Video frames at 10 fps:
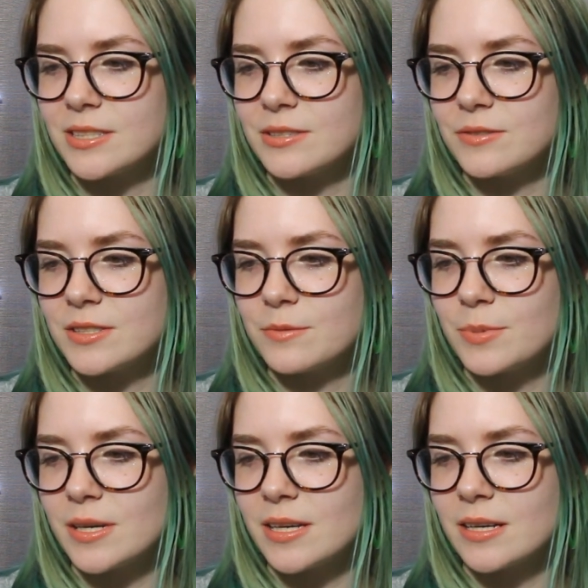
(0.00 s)
These used to
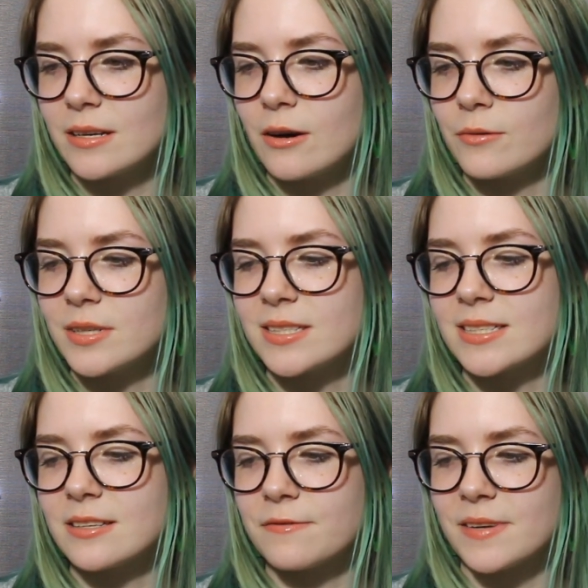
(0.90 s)
be, oh, this
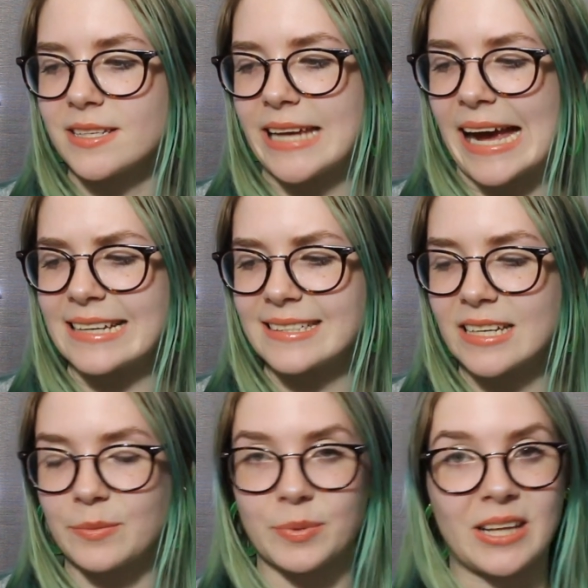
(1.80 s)
is the
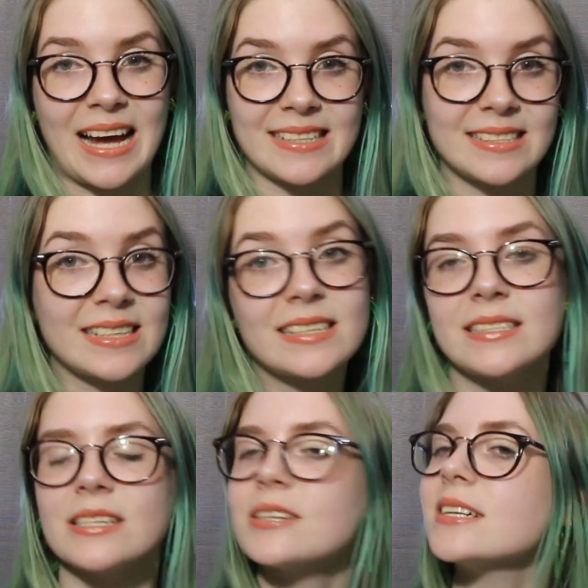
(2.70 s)
Fantastic Plastic
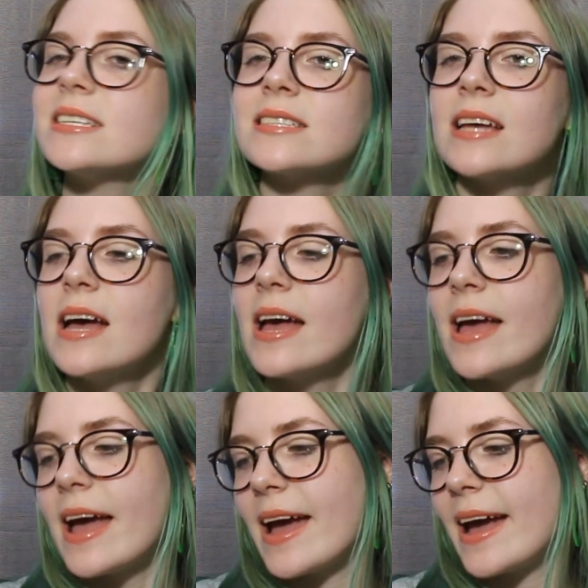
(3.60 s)
series,
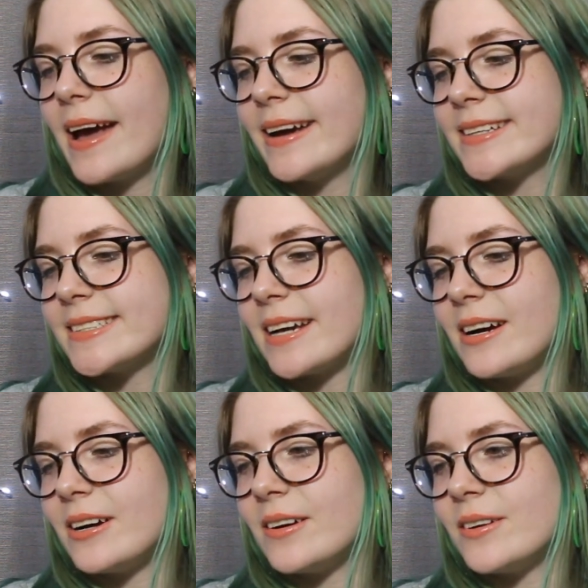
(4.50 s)
and
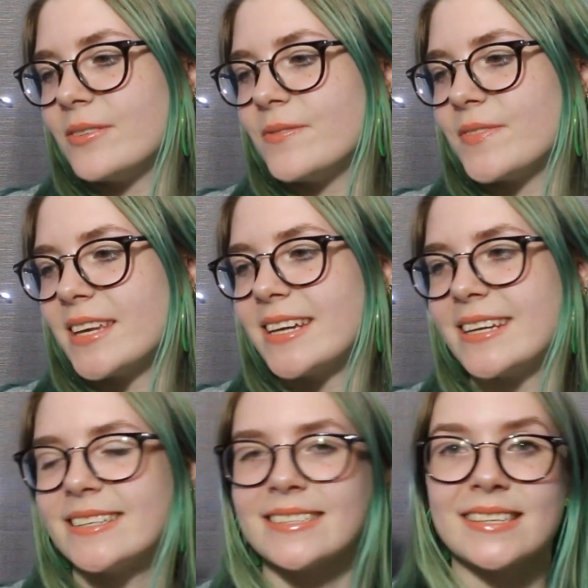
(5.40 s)
um,
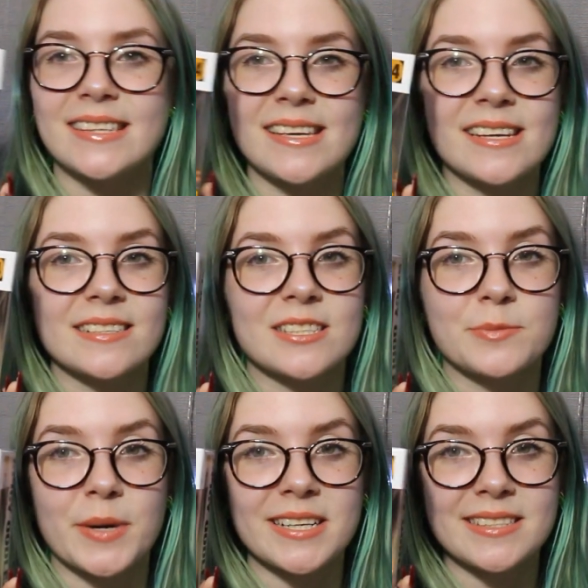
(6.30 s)
it is the
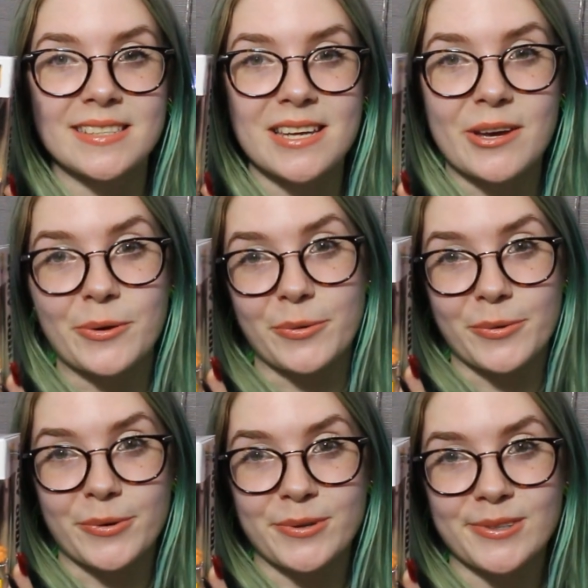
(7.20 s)
Spicy
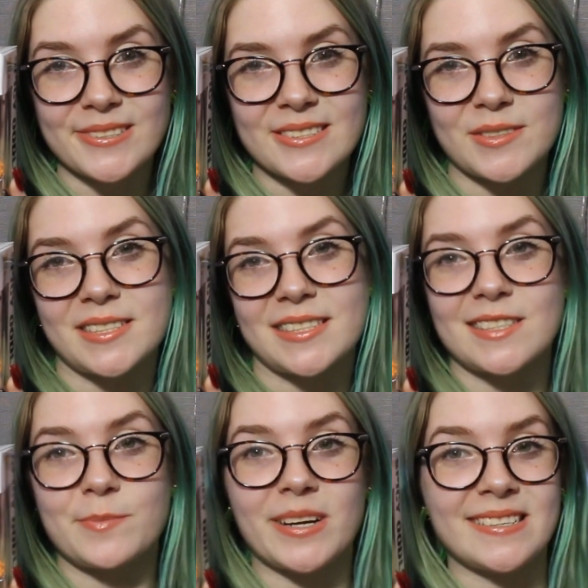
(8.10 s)
Oodles, so it's
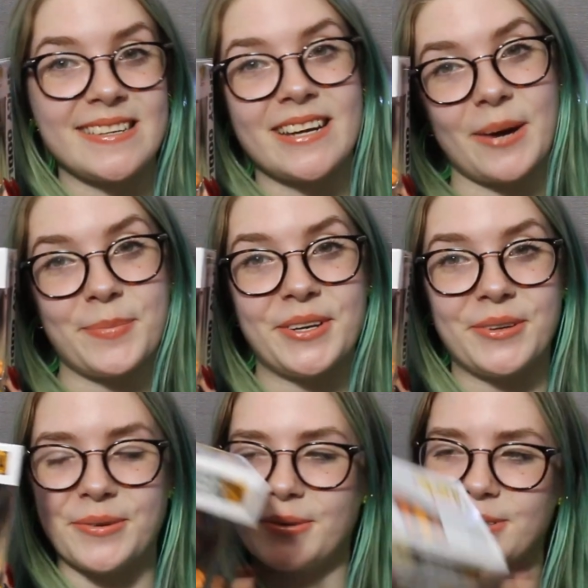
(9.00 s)
the Spicy Cup of
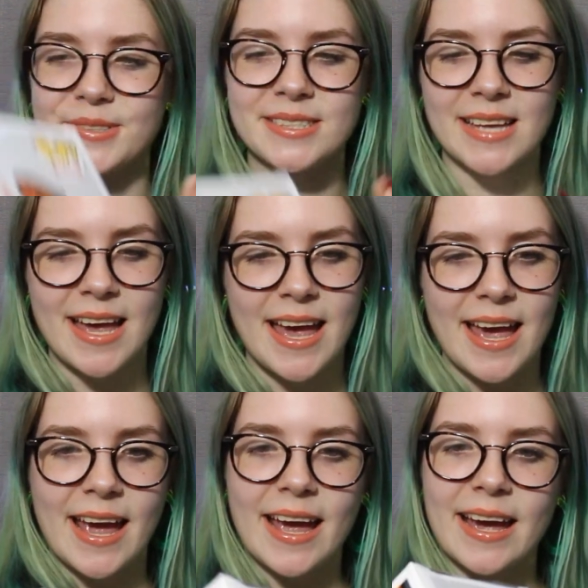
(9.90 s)
Noodles.
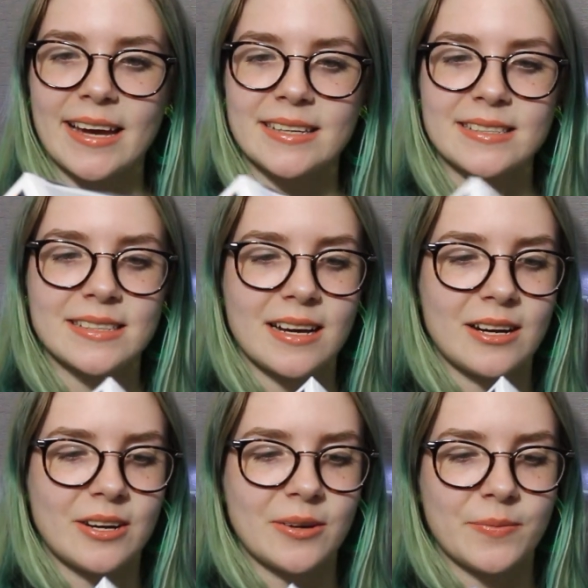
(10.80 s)
And
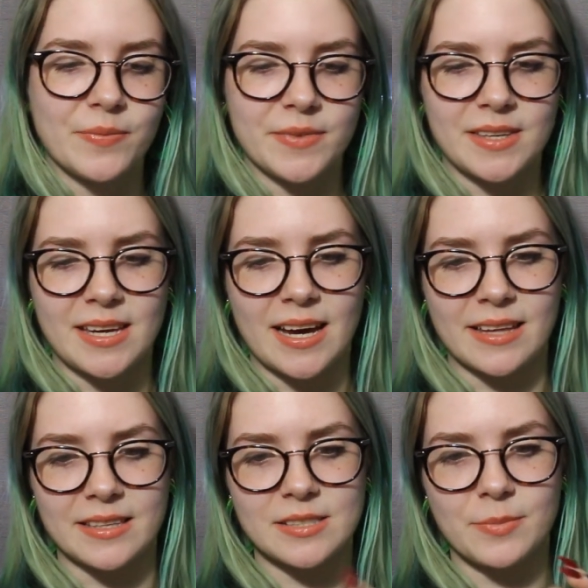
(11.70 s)
um,
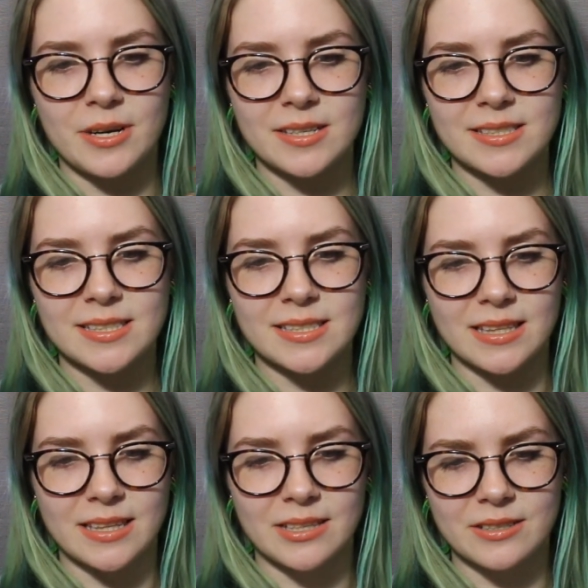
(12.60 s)
yeah, this box is
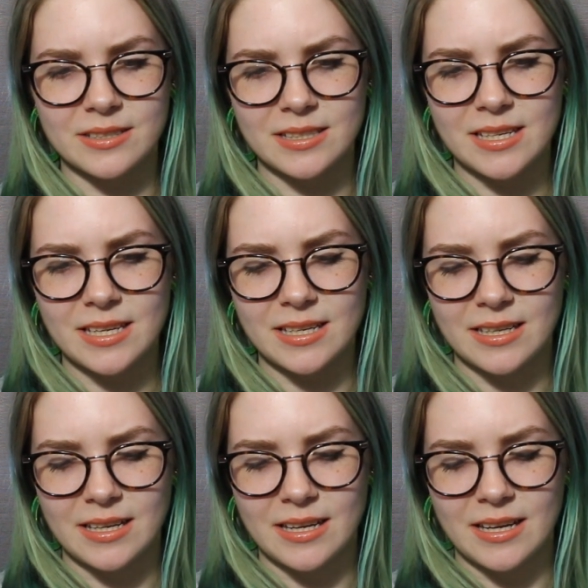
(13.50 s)
literally
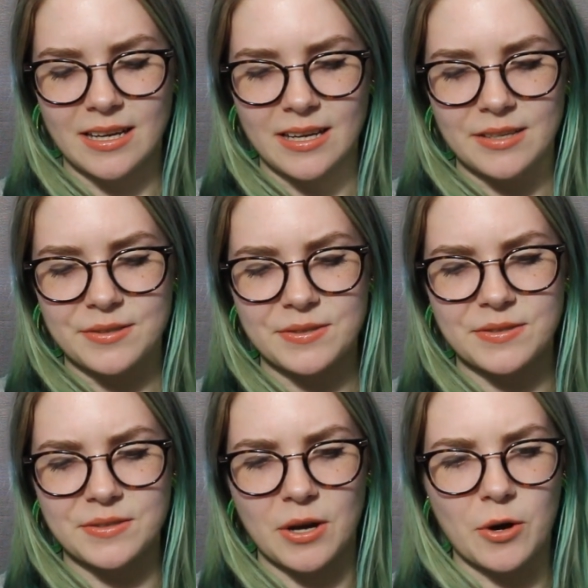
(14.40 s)

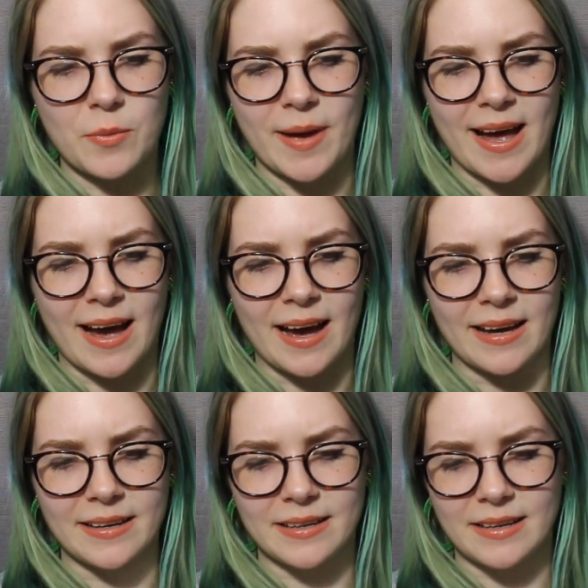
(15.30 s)
so
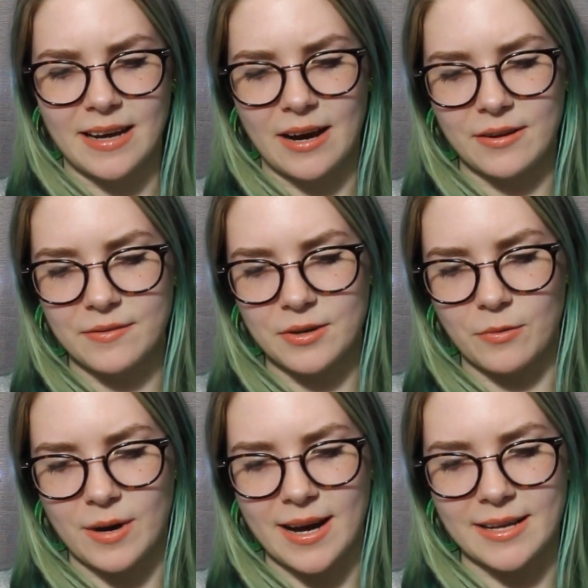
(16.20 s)
bad. I don't even
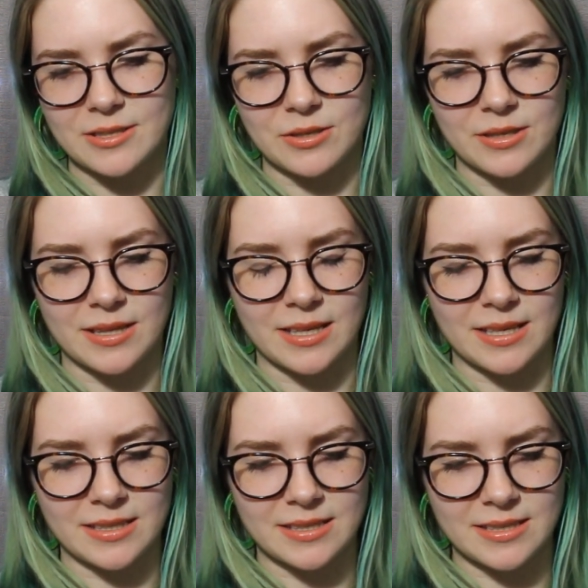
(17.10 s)
know why I took
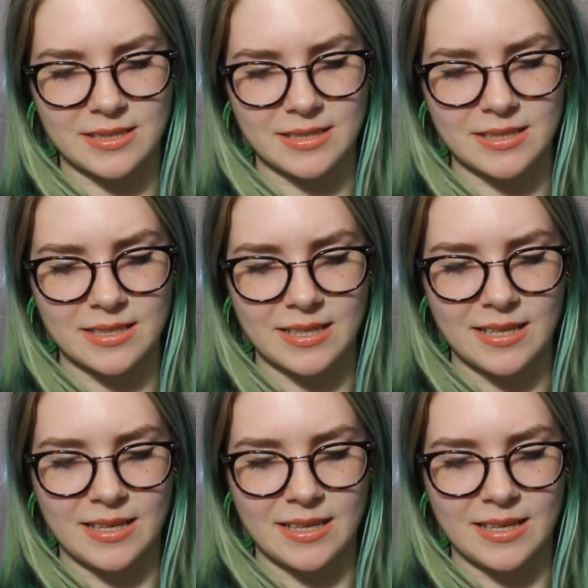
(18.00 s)
this.